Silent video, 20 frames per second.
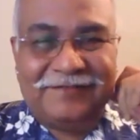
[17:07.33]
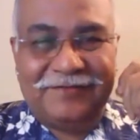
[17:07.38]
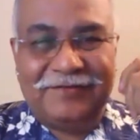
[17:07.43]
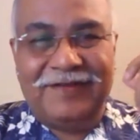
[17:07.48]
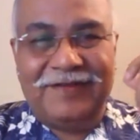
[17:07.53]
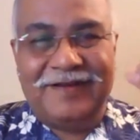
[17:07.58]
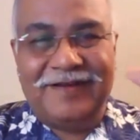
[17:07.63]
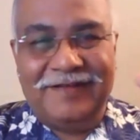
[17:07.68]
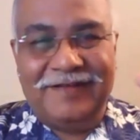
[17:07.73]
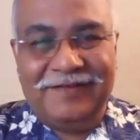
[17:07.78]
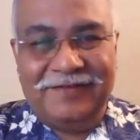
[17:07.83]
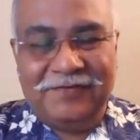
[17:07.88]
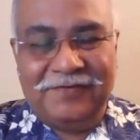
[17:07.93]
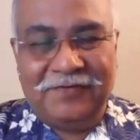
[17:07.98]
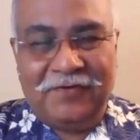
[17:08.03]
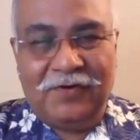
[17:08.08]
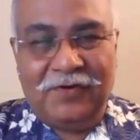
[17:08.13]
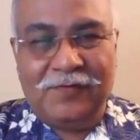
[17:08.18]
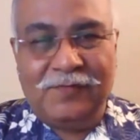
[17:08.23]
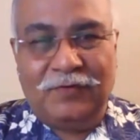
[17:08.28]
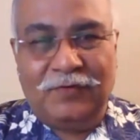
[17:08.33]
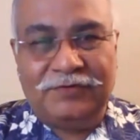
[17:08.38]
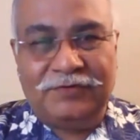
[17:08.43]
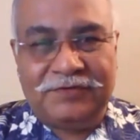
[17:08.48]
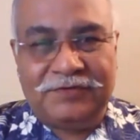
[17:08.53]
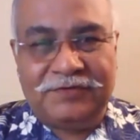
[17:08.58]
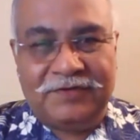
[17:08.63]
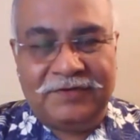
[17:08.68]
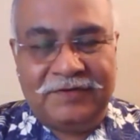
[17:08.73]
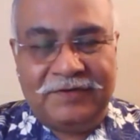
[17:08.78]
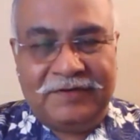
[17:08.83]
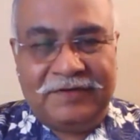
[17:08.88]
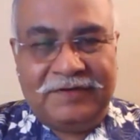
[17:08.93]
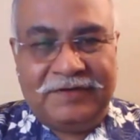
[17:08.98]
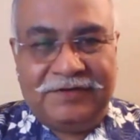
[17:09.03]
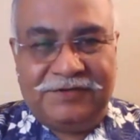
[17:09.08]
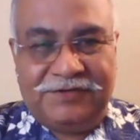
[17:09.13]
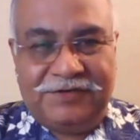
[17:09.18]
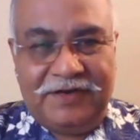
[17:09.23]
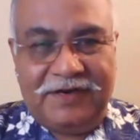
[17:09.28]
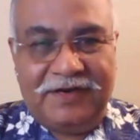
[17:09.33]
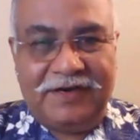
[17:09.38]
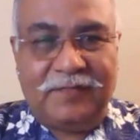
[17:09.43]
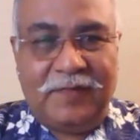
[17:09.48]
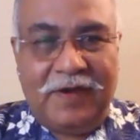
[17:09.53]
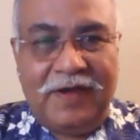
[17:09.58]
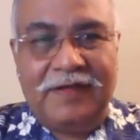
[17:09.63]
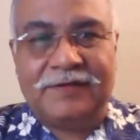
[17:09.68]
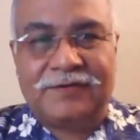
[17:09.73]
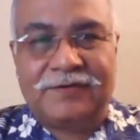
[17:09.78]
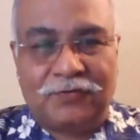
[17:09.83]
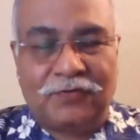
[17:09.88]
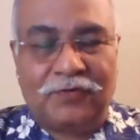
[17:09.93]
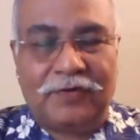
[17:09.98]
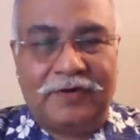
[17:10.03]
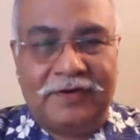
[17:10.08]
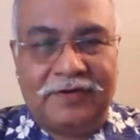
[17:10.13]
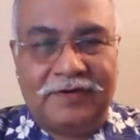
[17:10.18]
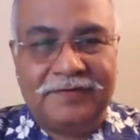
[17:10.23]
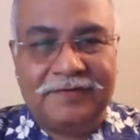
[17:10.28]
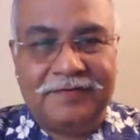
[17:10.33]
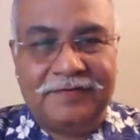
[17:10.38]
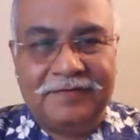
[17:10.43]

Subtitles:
Toolika, you almost shared my story.